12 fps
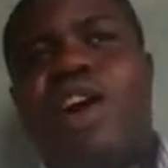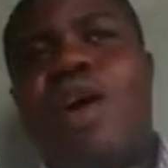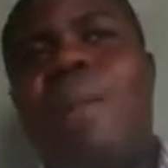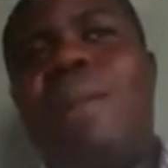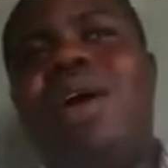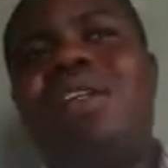
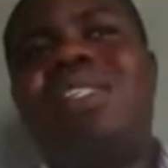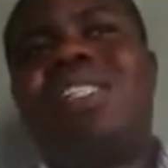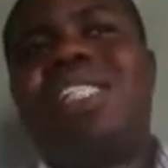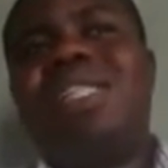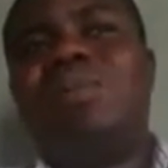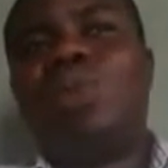Common
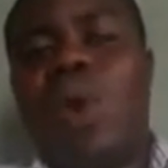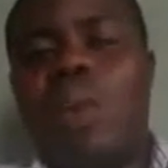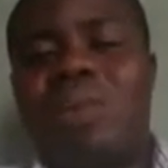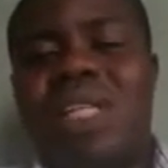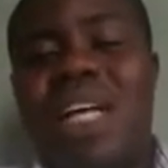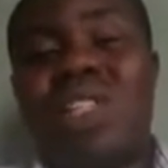
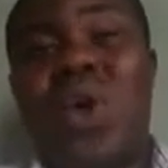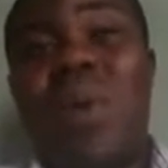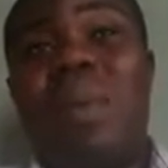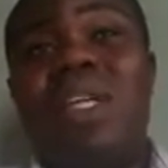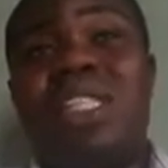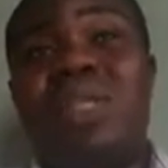symptoms, that's
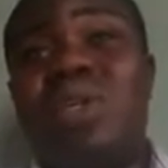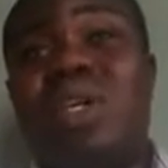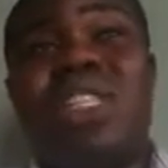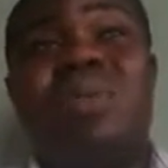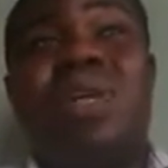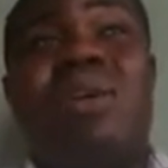common
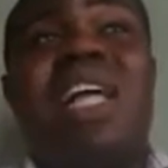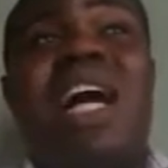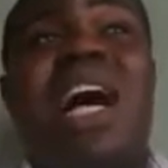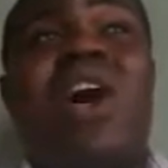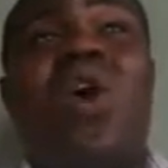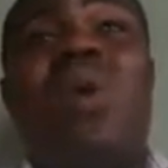symptoms, symptoms that
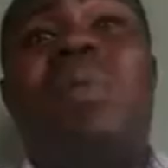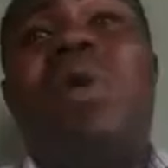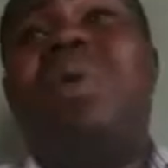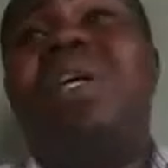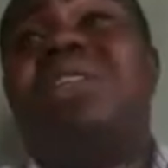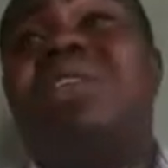are
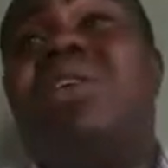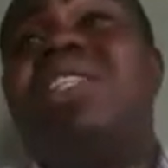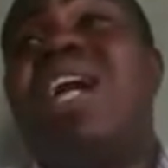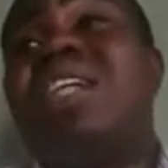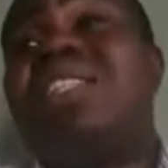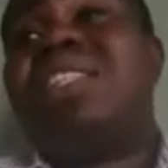common with
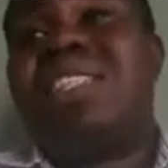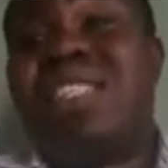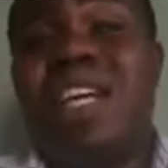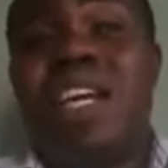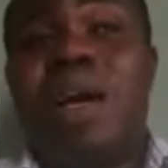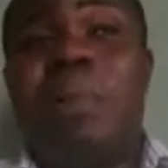other
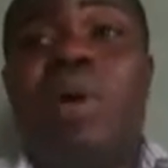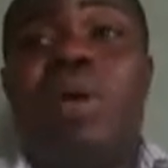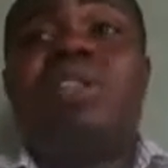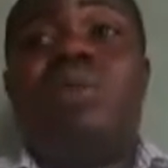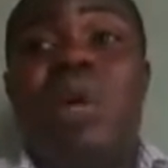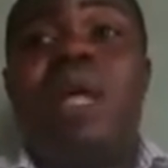things,
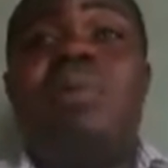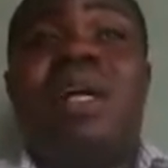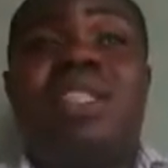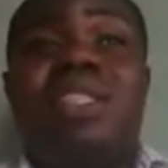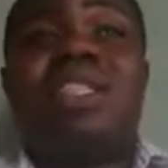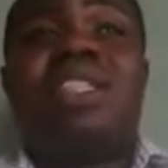but when
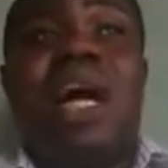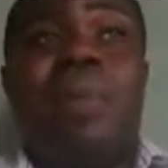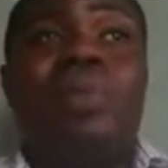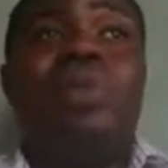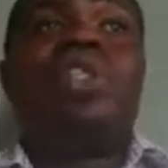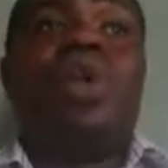mastitis
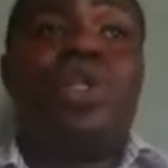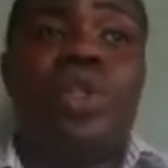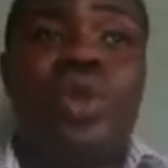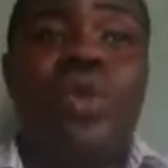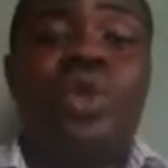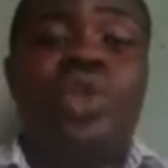happens, it
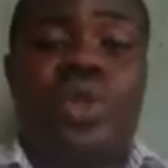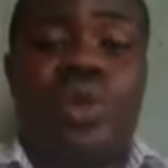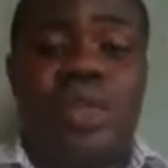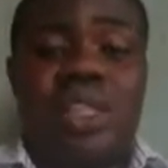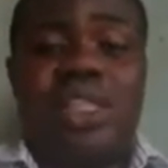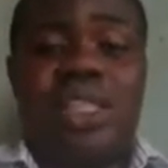also
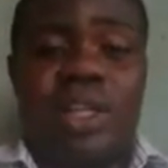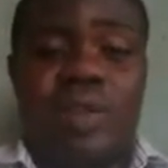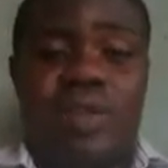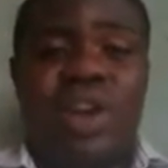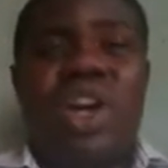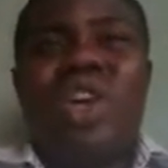shows itself.